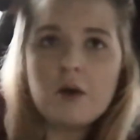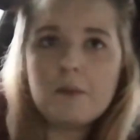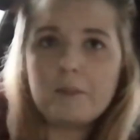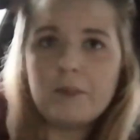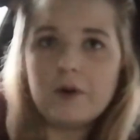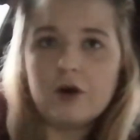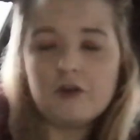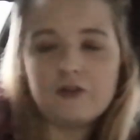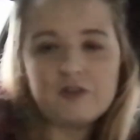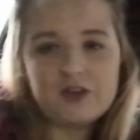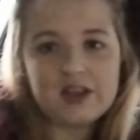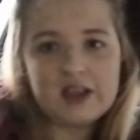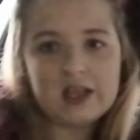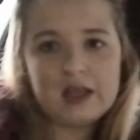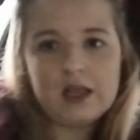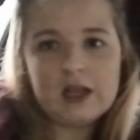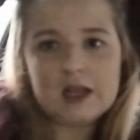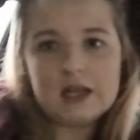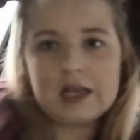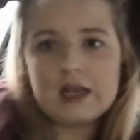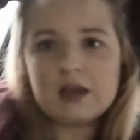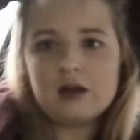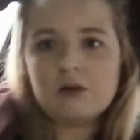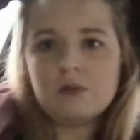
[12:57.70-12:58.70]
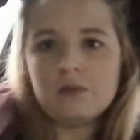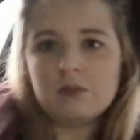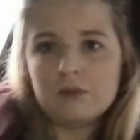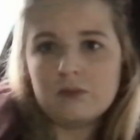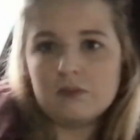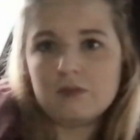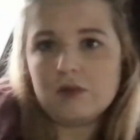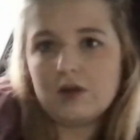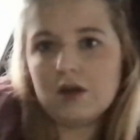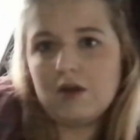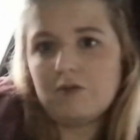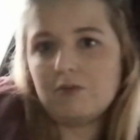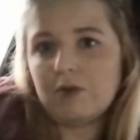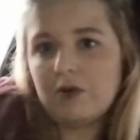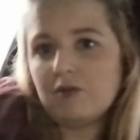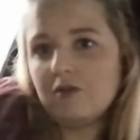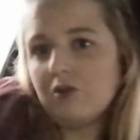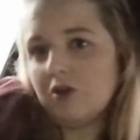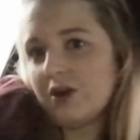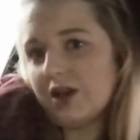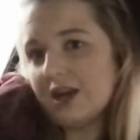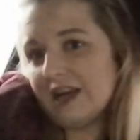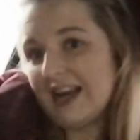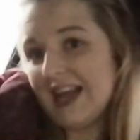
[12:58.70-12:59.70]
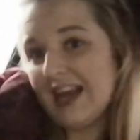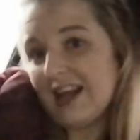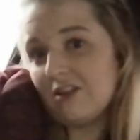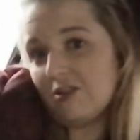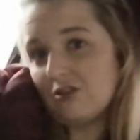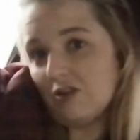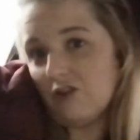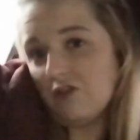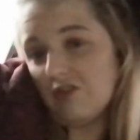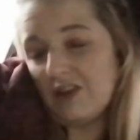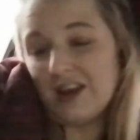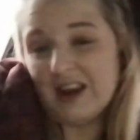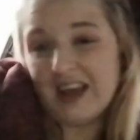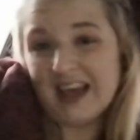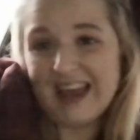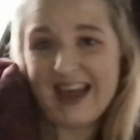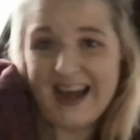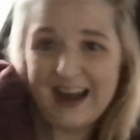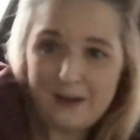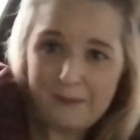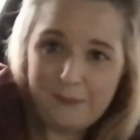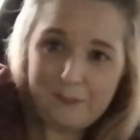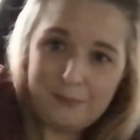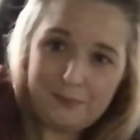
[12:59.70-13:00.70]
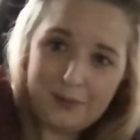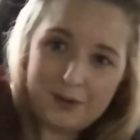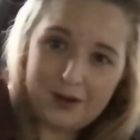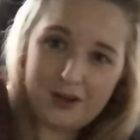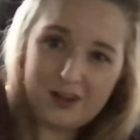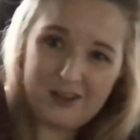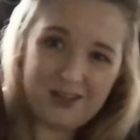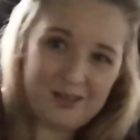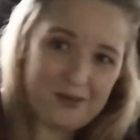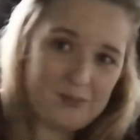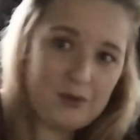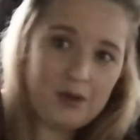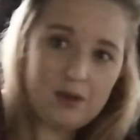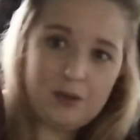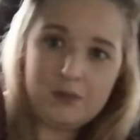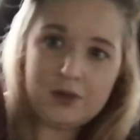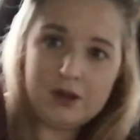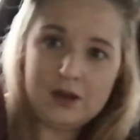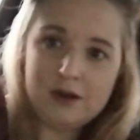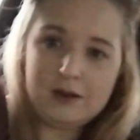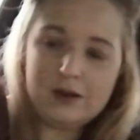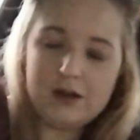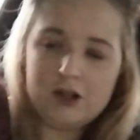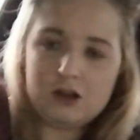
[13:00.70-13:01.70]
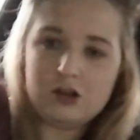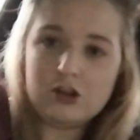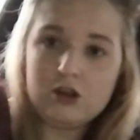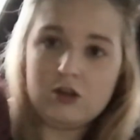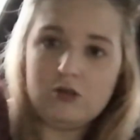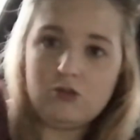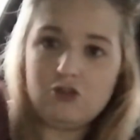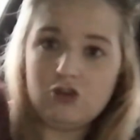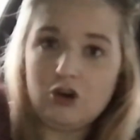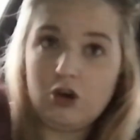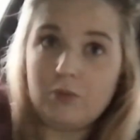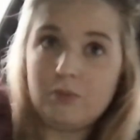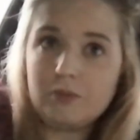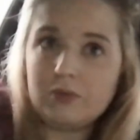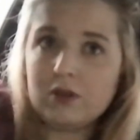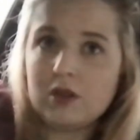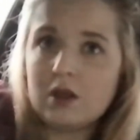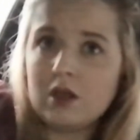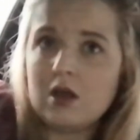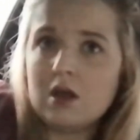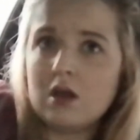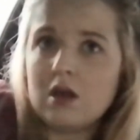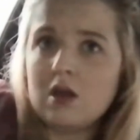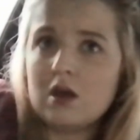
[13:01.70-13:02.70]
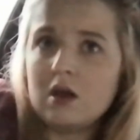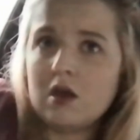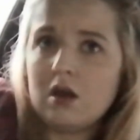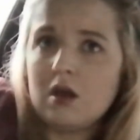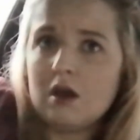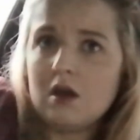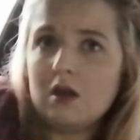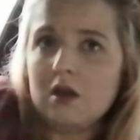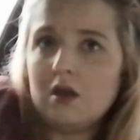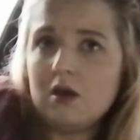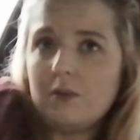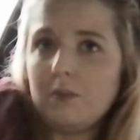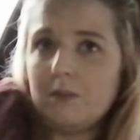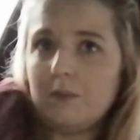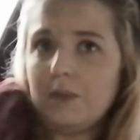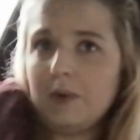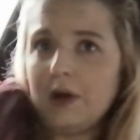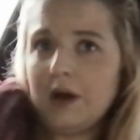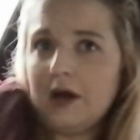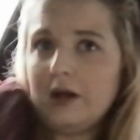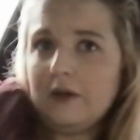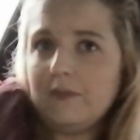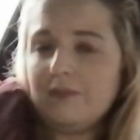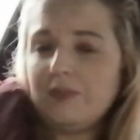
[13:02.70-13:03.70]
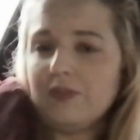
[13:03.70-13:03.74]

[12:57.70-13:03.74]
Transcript: but obviously until if my vlogging takes off then I can, but at the moment it's two jobs. But